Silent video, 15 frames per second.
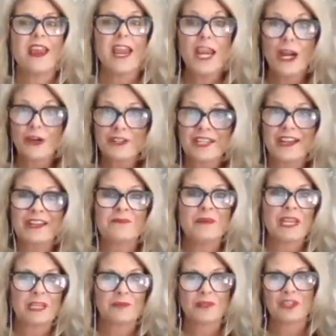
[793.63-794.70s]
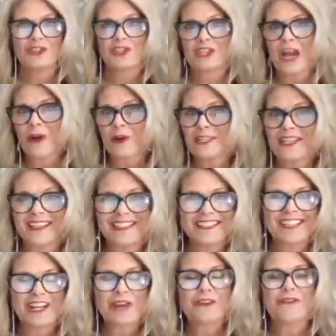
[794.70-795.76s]
hair done, makeup done, shower
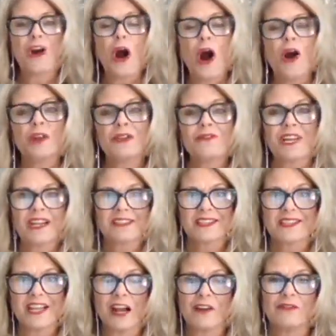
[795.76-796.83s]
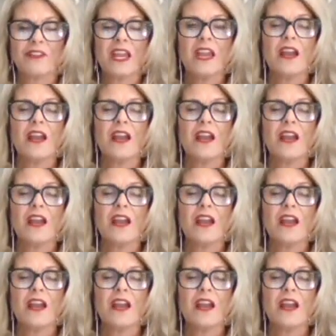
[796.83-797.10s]
taken care of, all of that stuff,